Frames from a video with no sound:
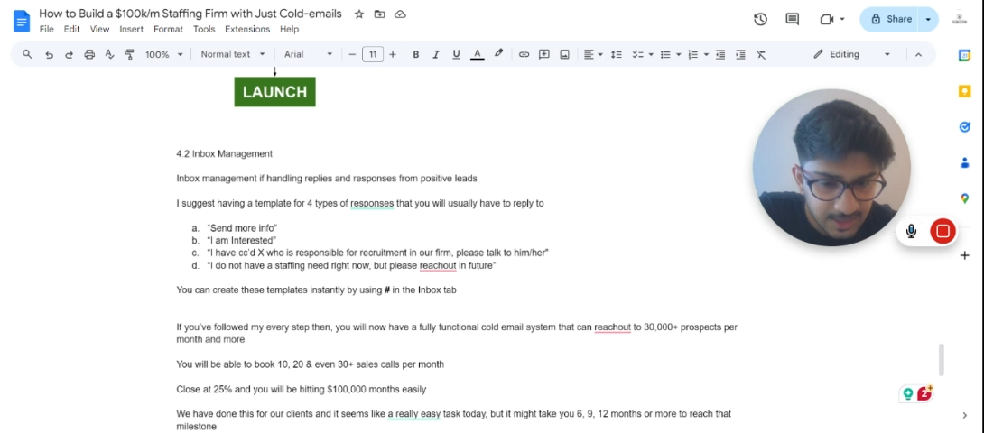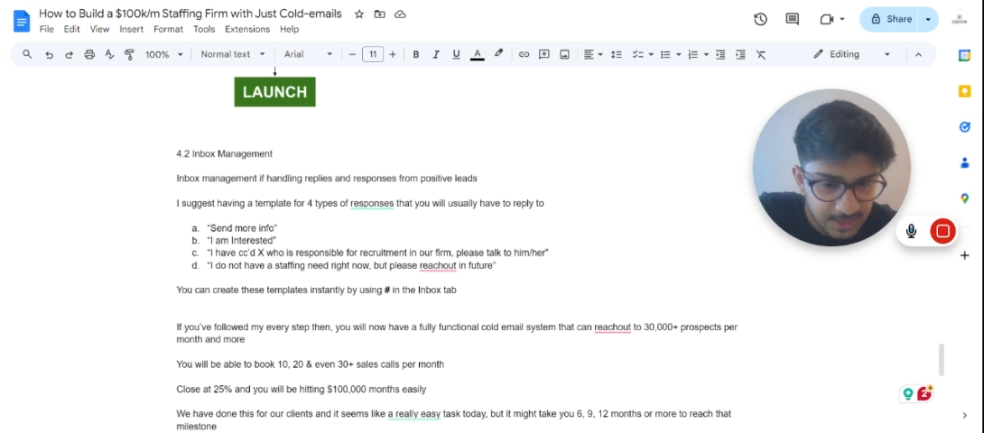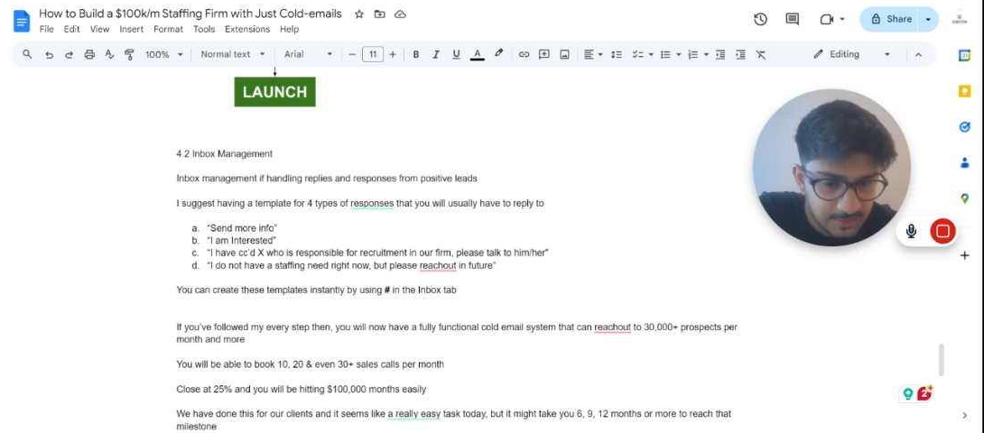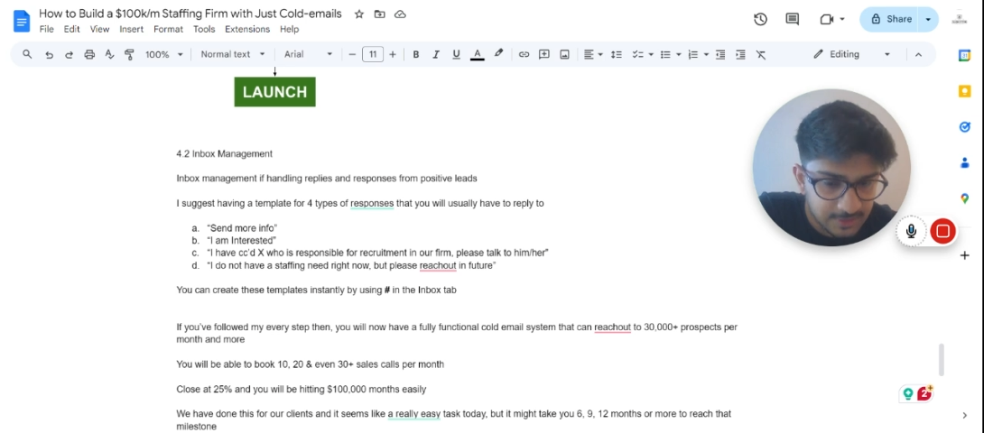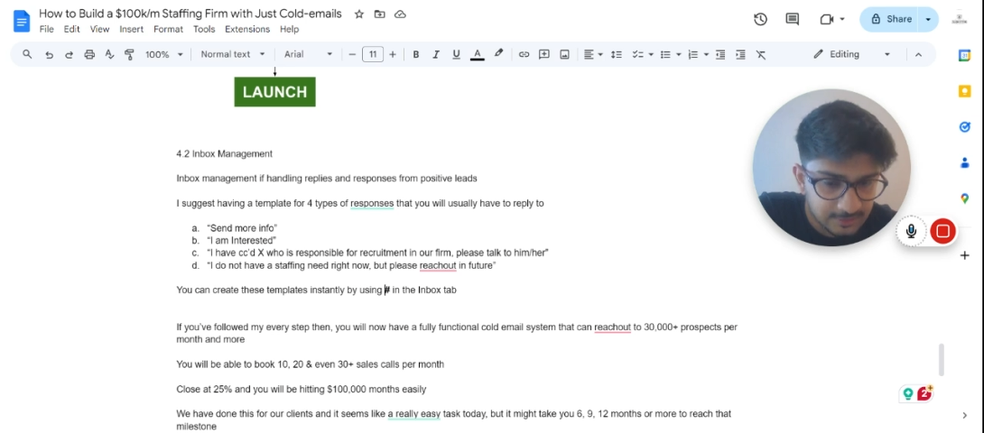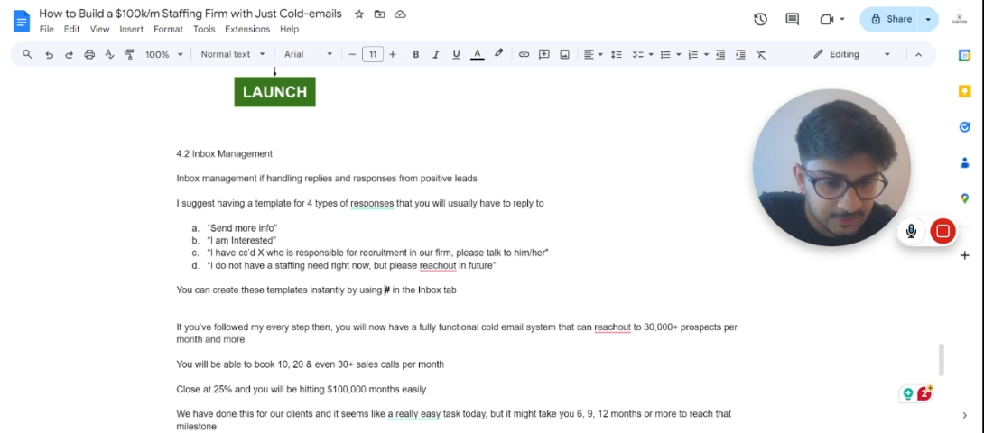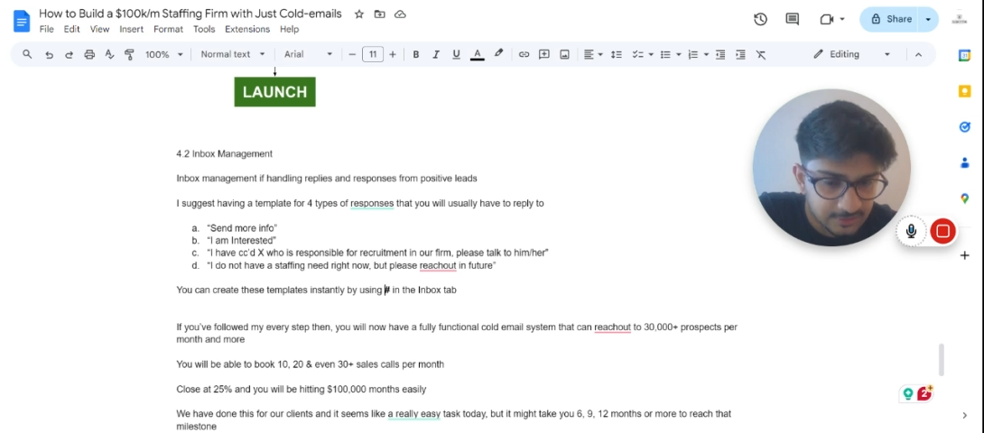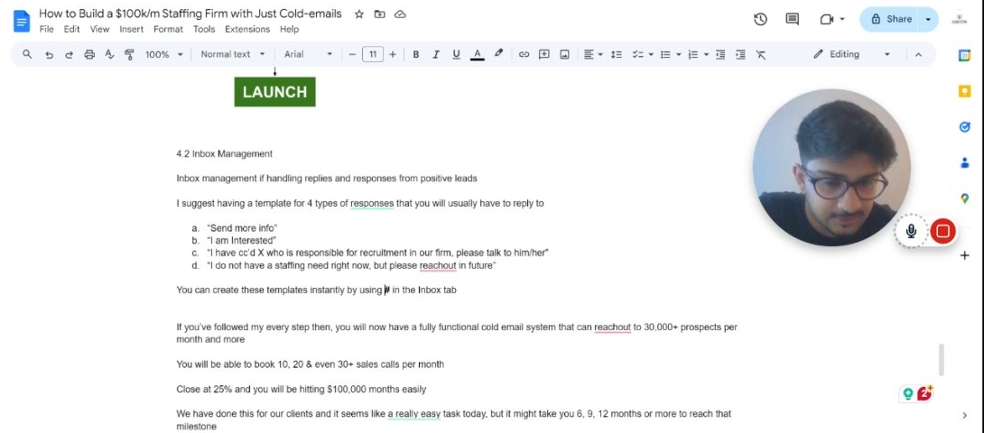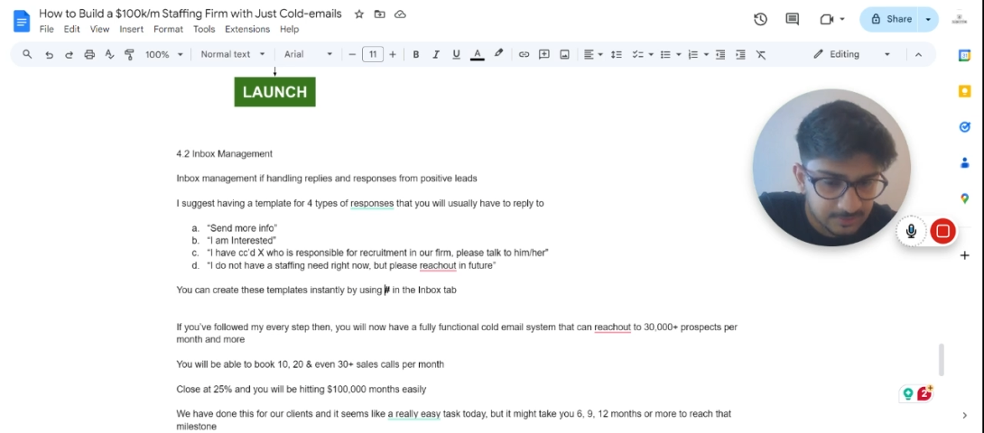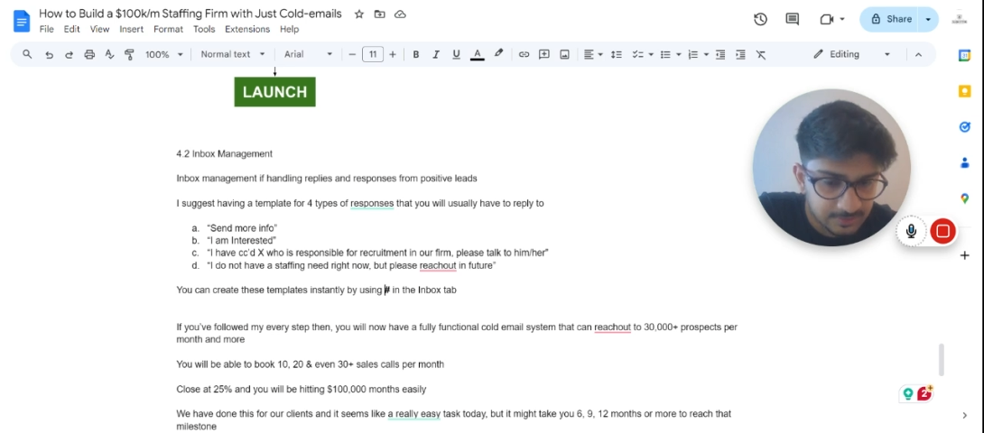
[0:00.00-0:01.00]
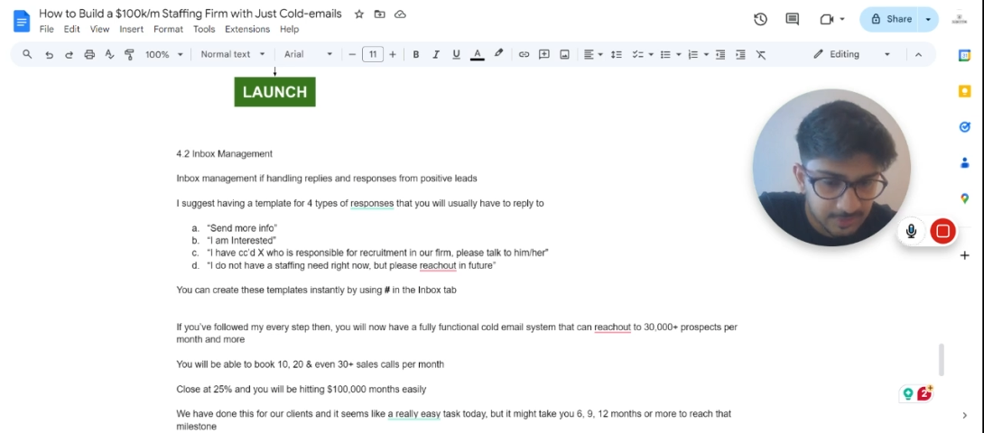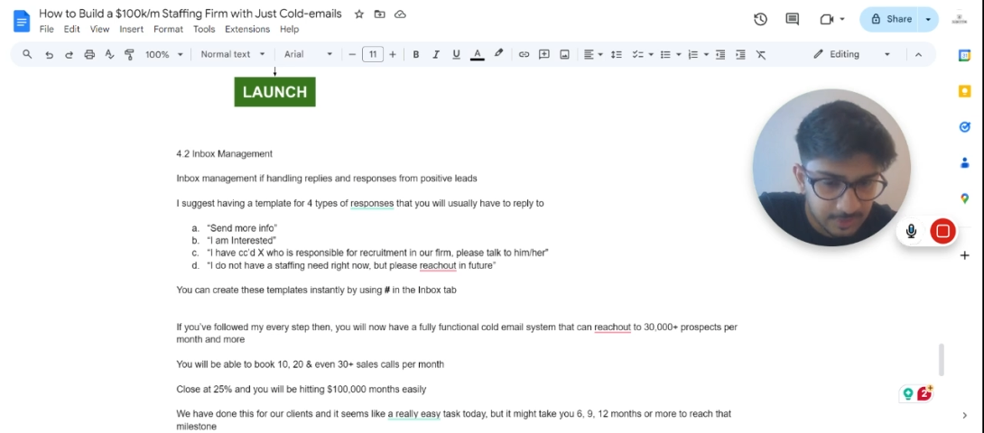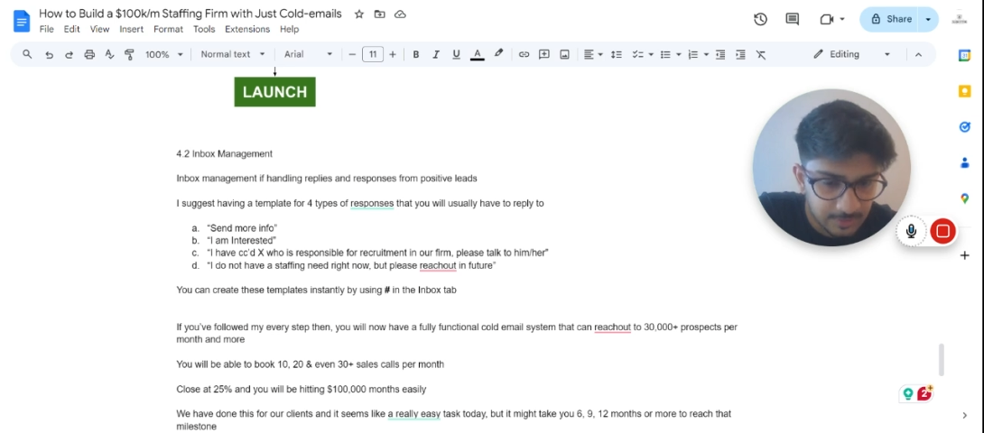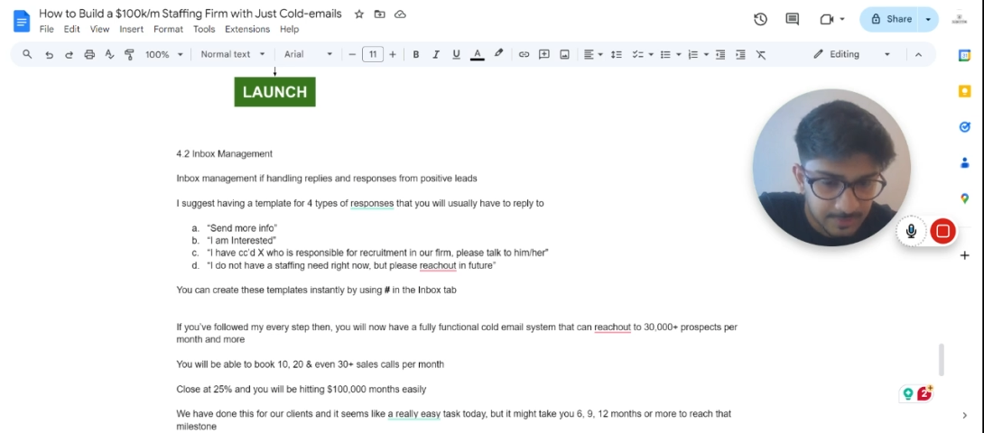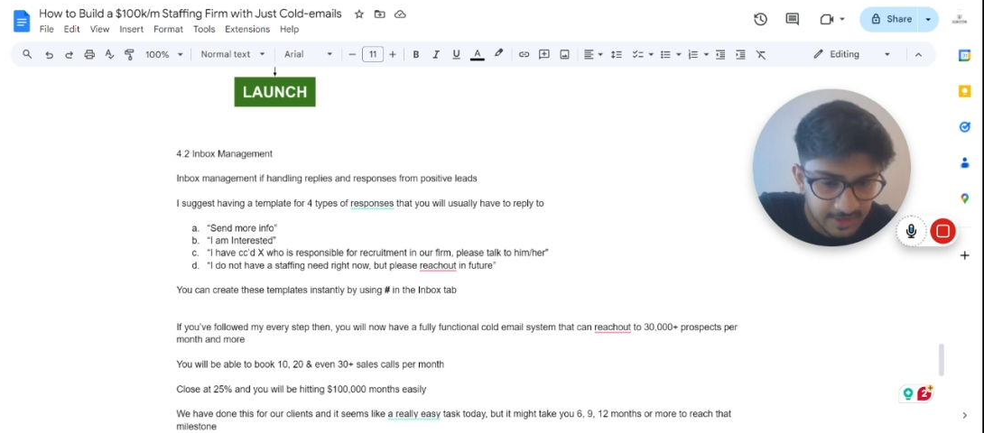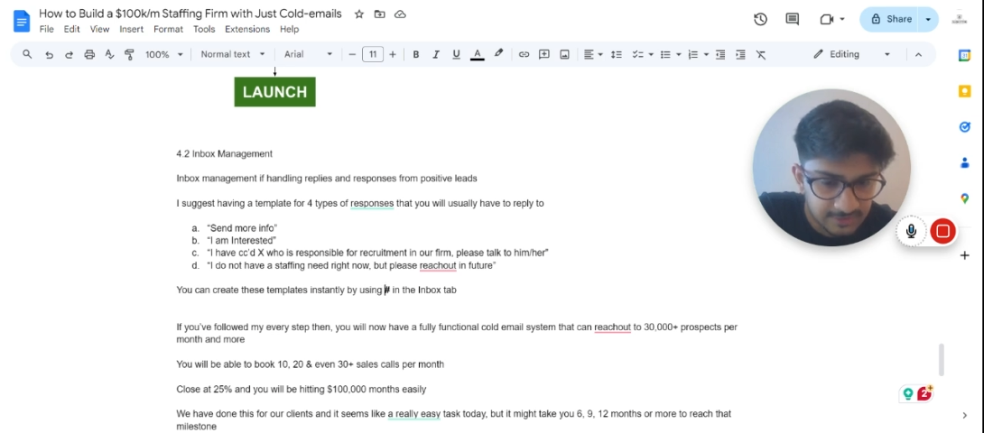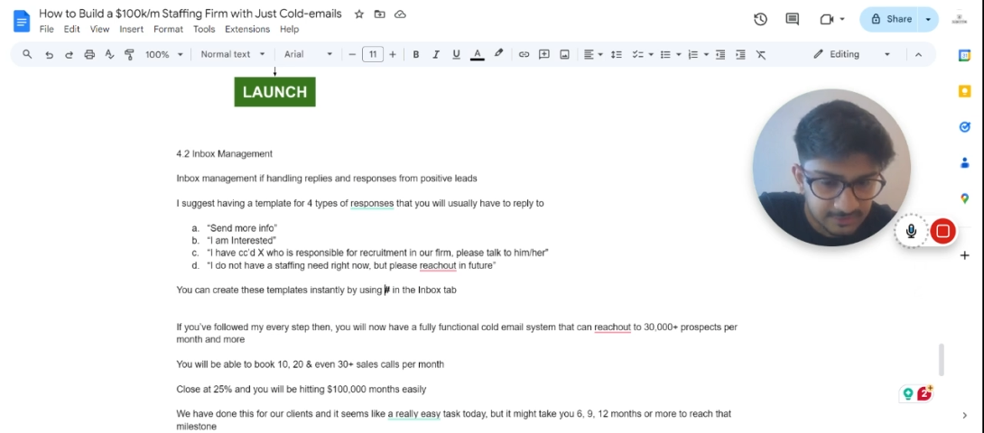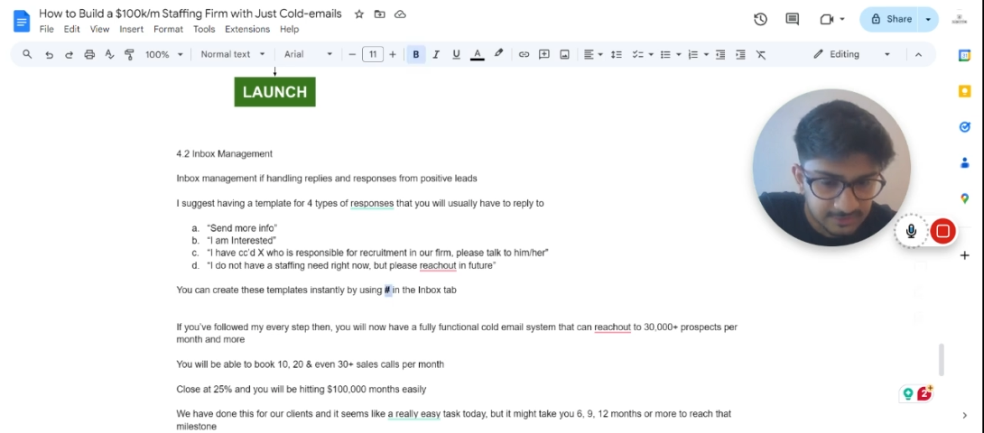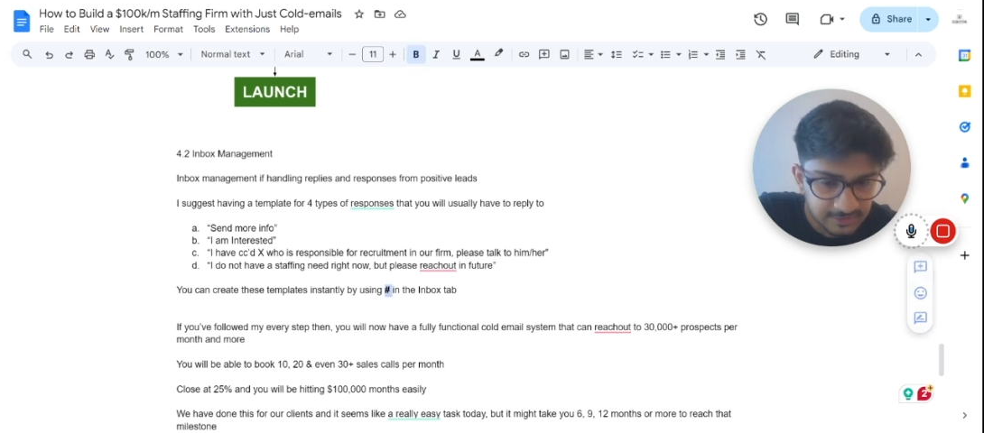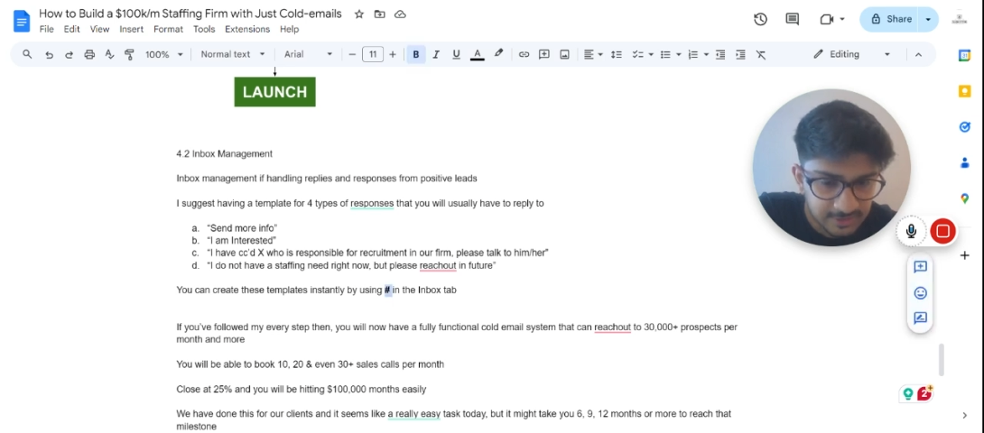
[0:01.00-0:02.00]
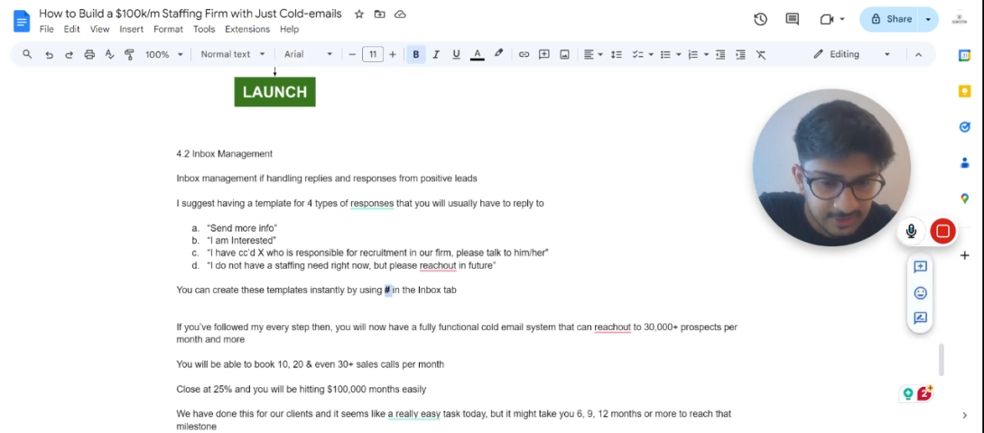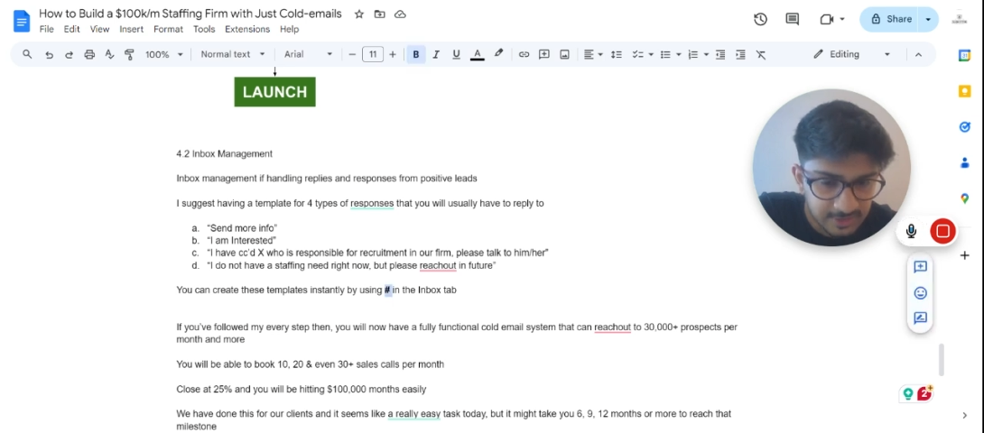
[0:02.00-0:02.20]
and you can just press